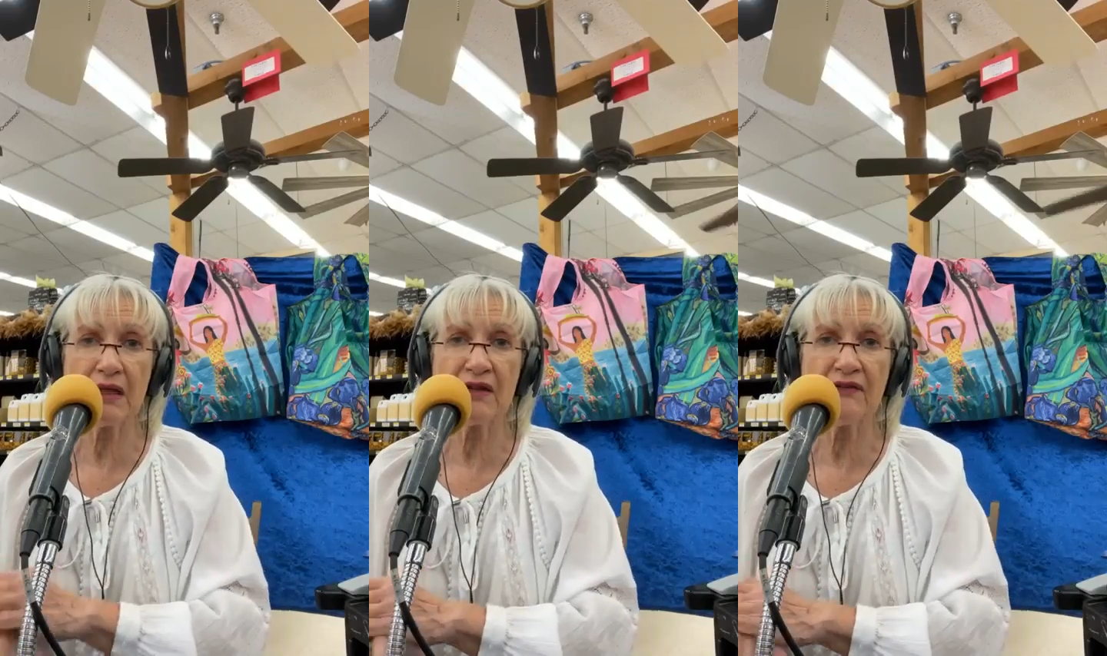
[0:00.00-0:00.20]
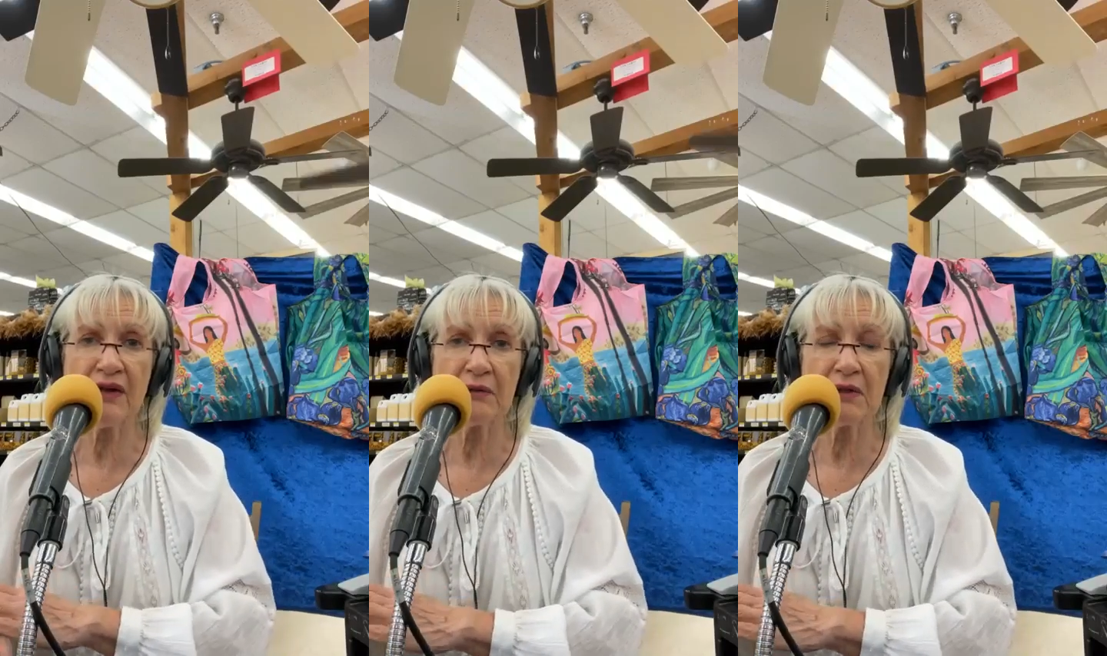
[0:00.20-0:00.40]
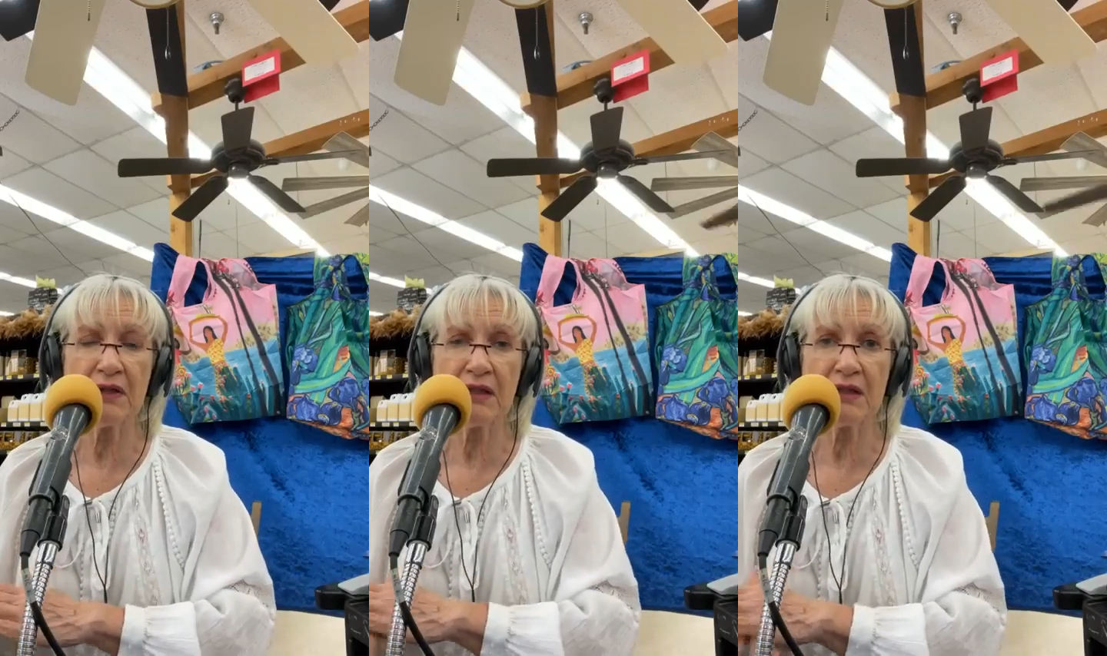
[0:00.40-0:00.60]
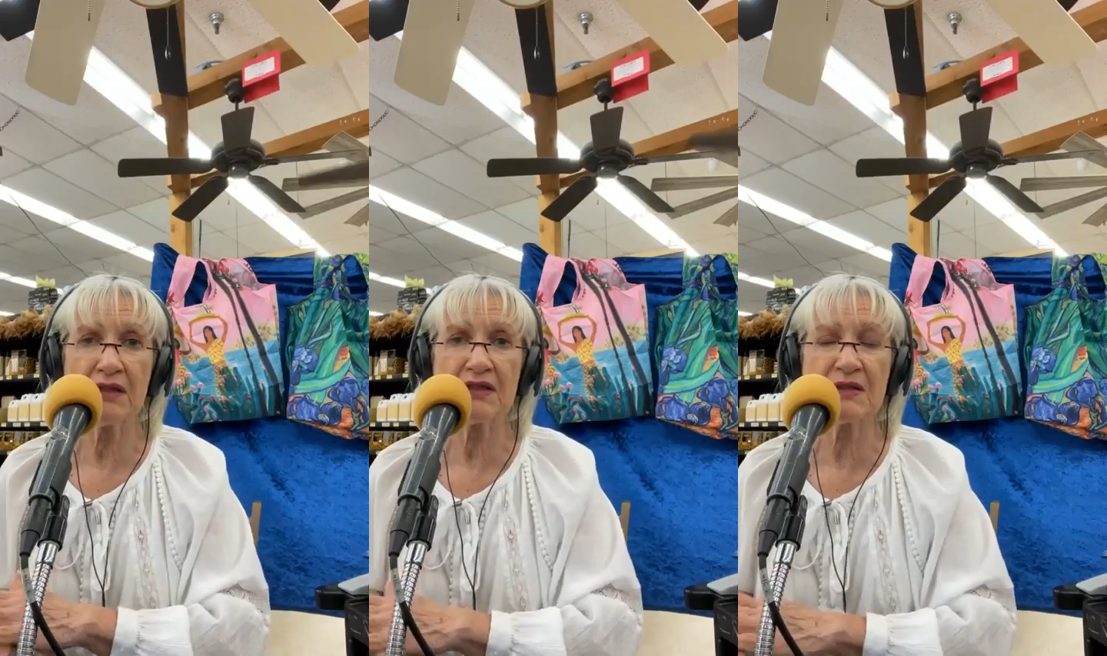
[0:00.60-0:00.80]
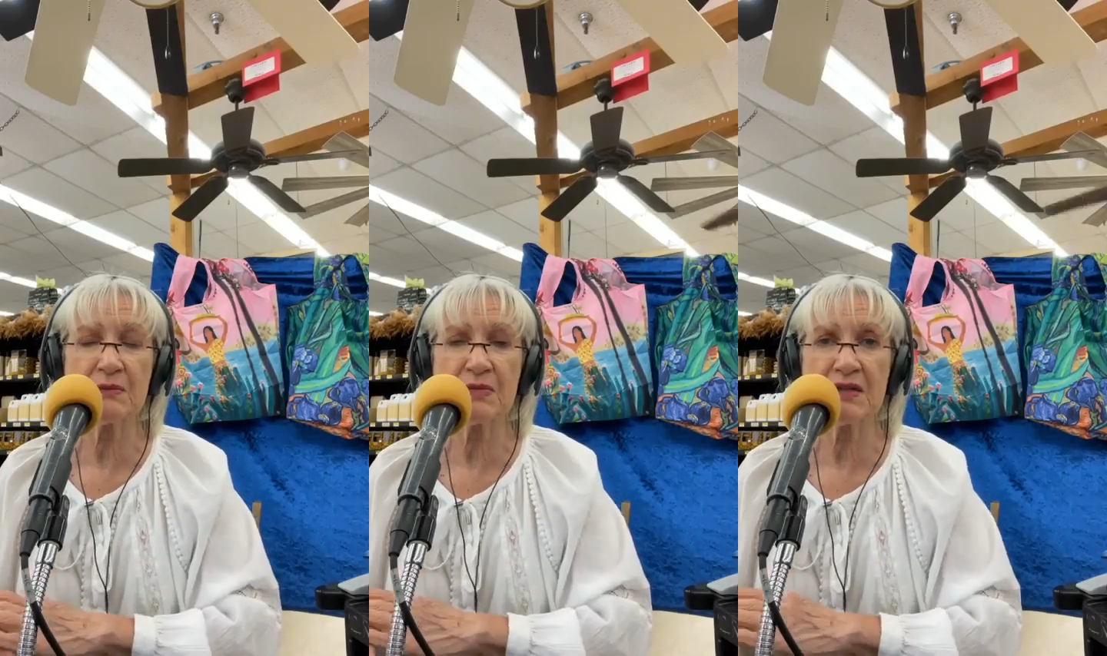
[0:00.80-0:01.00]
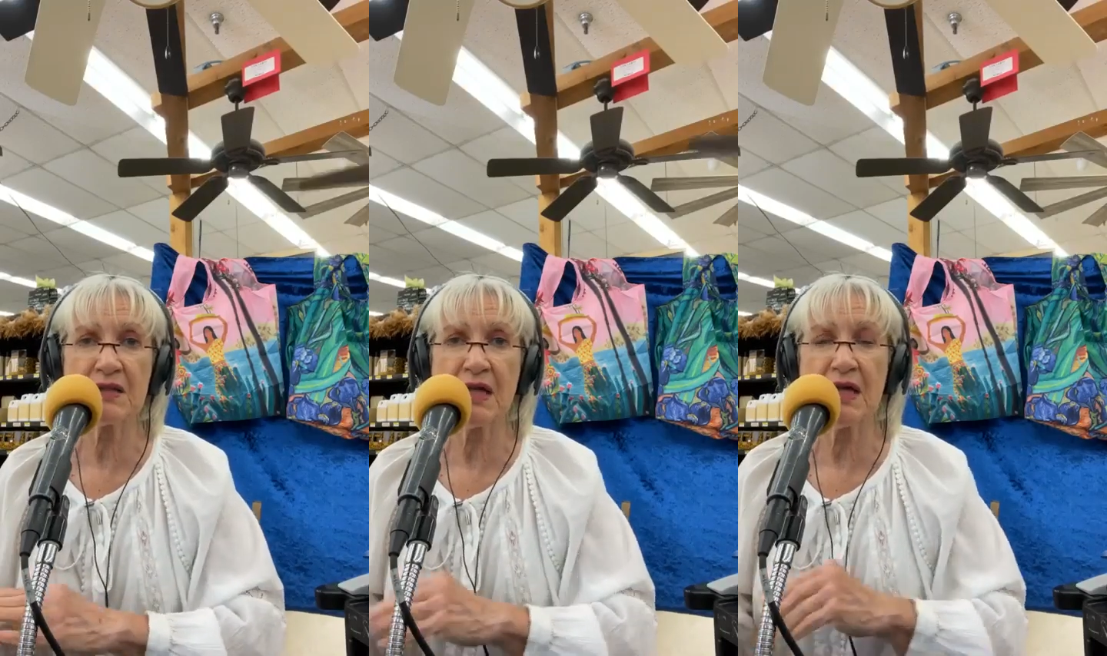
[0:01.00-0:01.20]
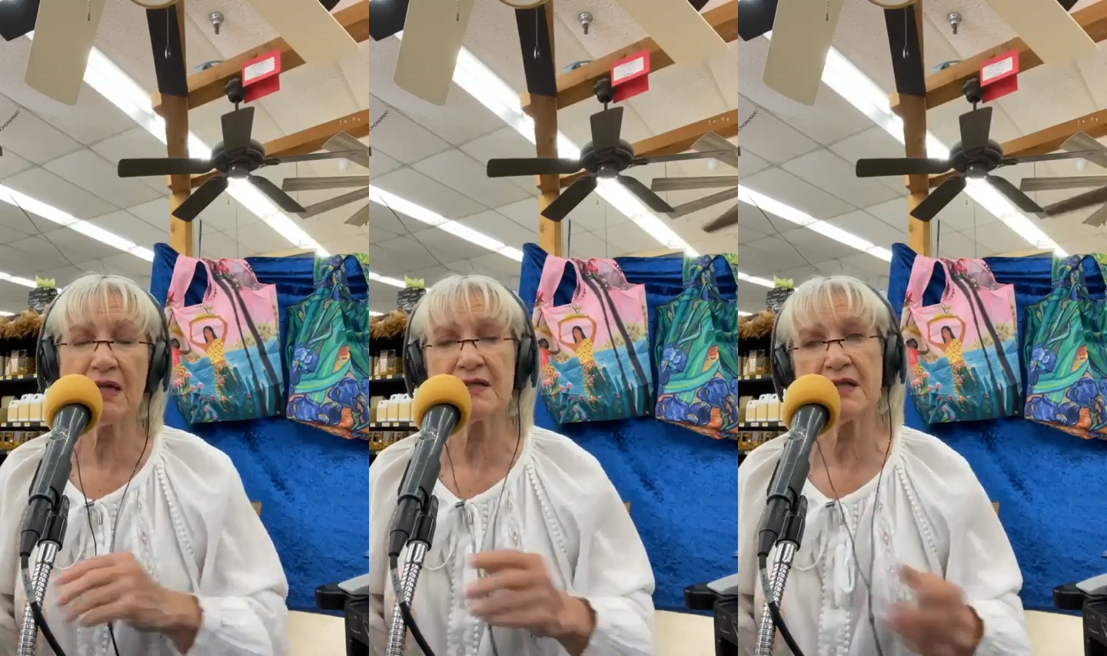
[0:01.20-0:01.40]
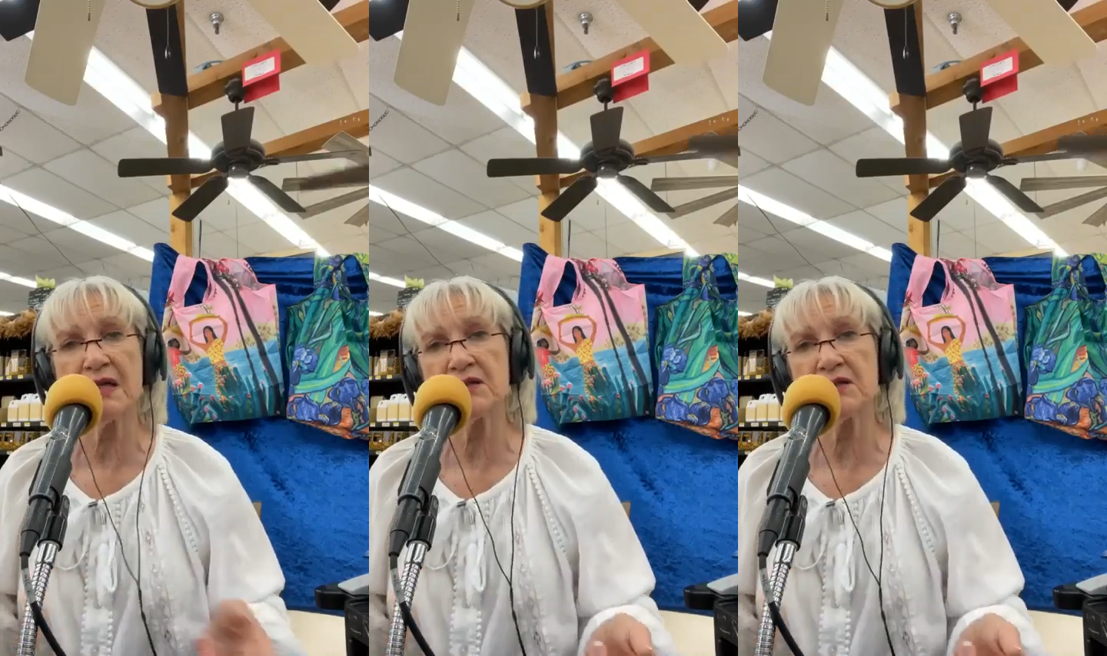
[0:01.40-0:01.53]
like if I'm going to cook some steaks,